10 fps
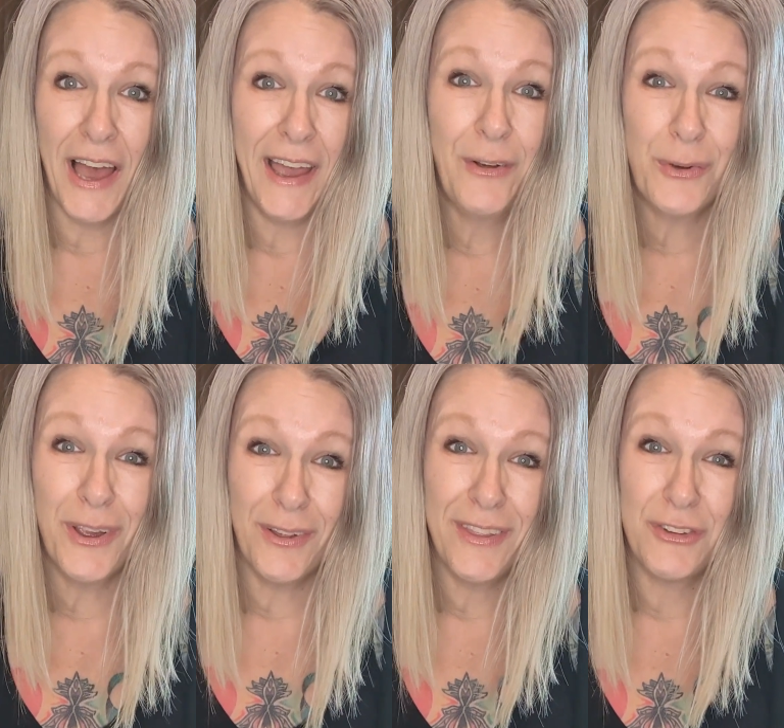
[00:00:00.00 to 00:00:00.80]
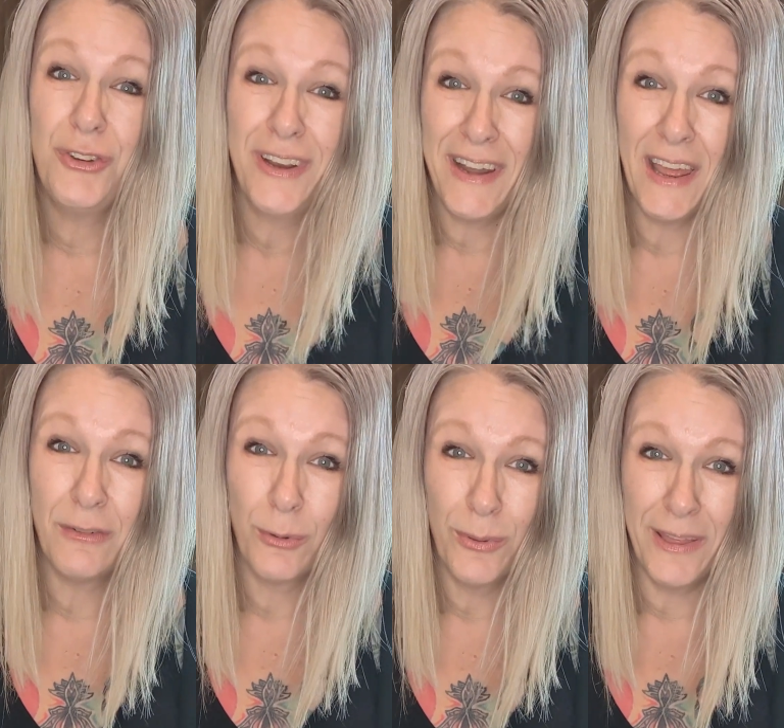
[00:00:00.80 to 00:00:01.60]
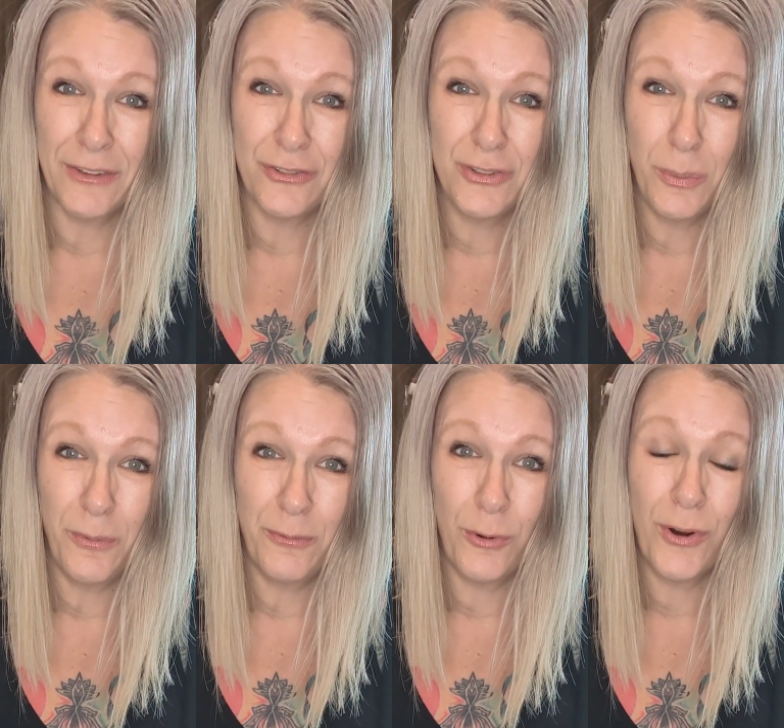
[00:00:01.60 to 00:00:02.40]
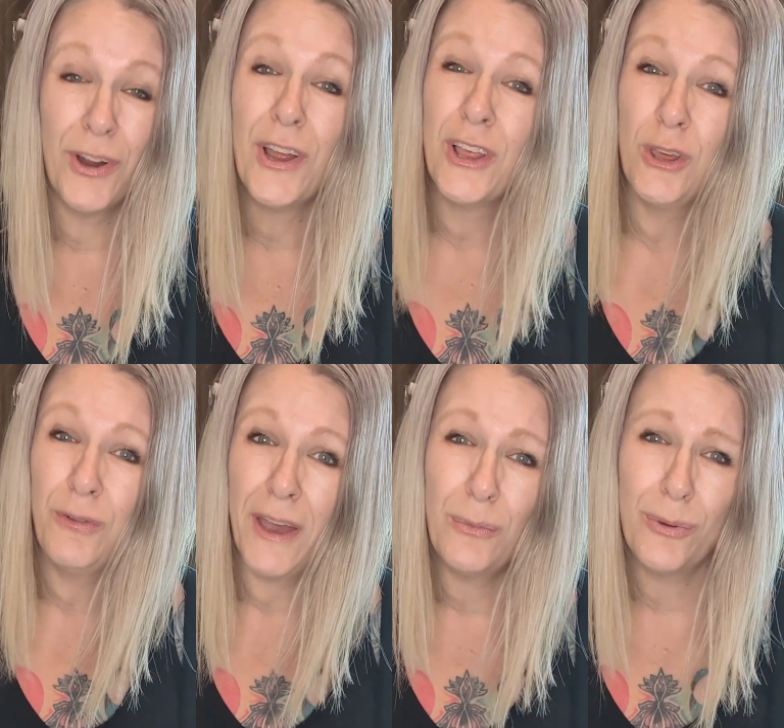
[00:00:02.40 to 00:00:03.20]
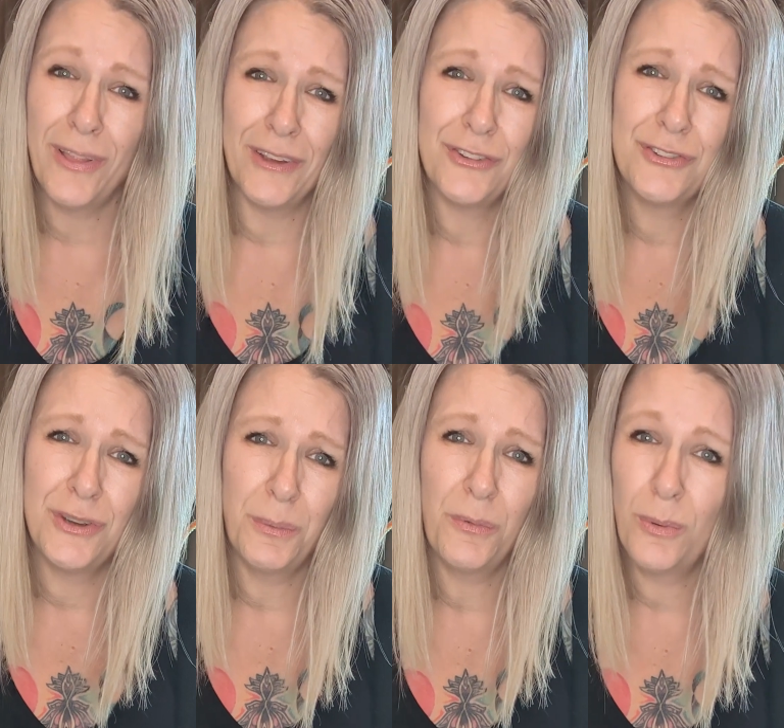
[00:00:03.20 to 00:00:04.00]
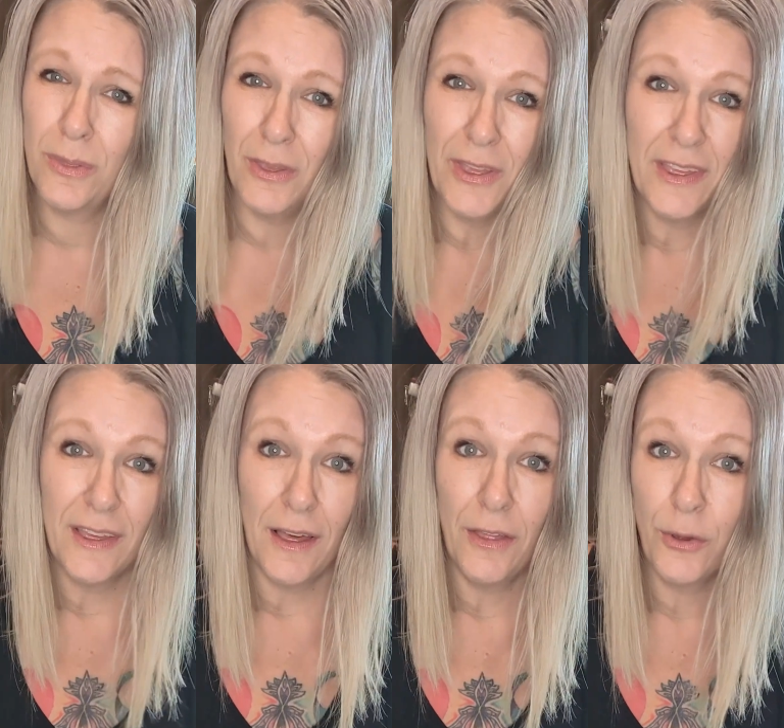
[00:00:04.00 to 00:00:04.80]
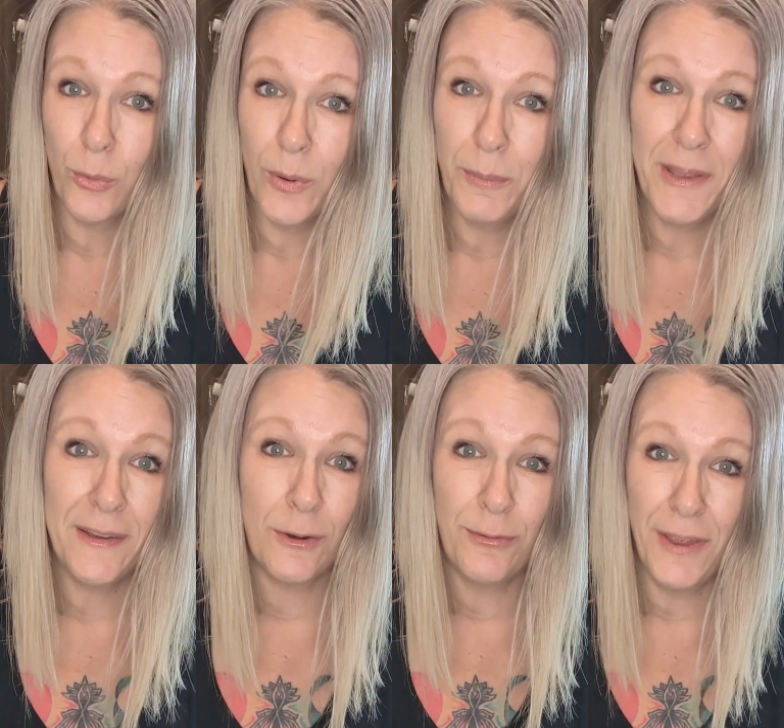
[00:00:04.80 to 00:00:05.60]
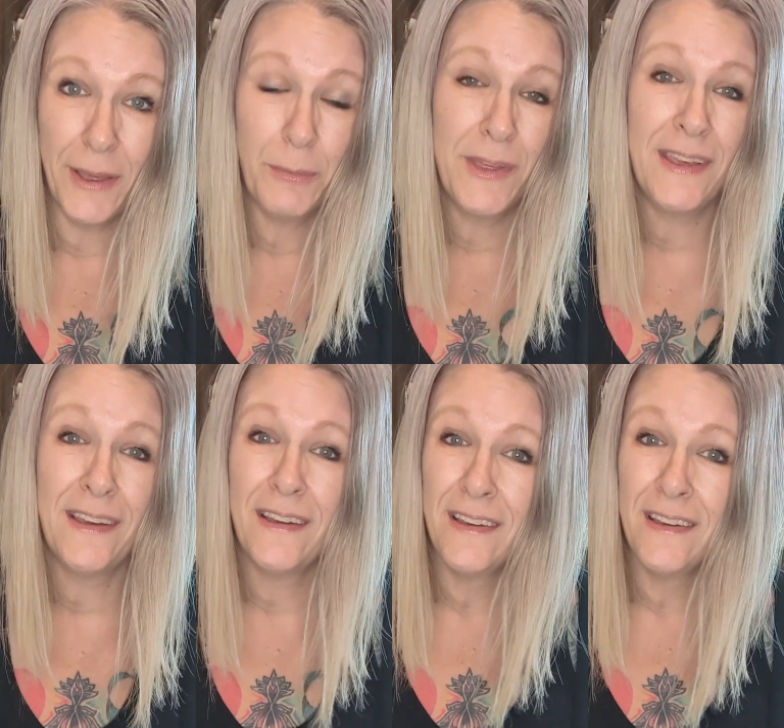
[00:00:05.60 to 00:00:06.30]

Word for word: I don't care that you didn't have a relationship before. You've had relationships with other women, your family.